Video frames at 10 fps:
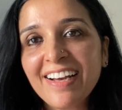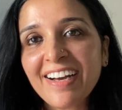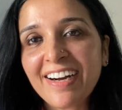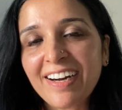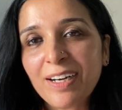
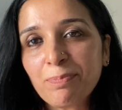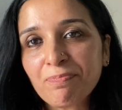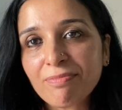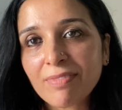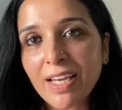
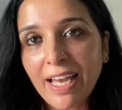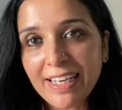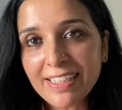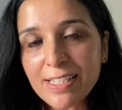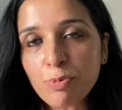And
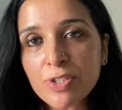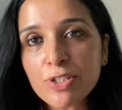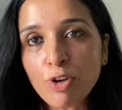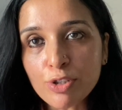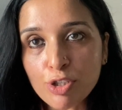it was
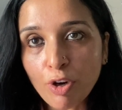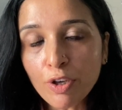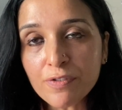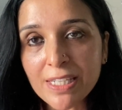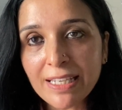
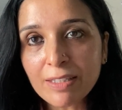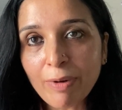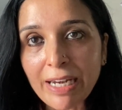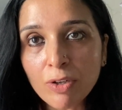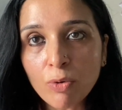Dostoevsky, the
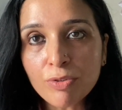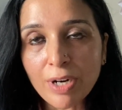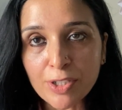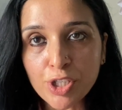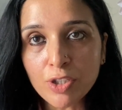well-known
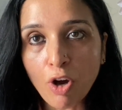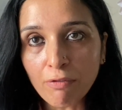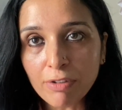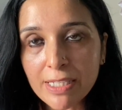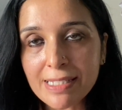Russian
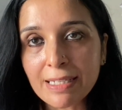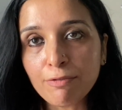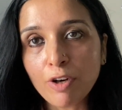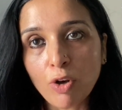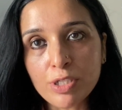novelist and
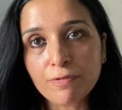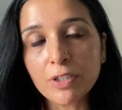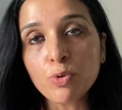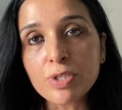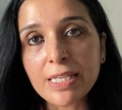philosopher,
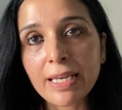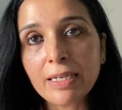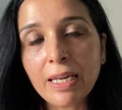who said,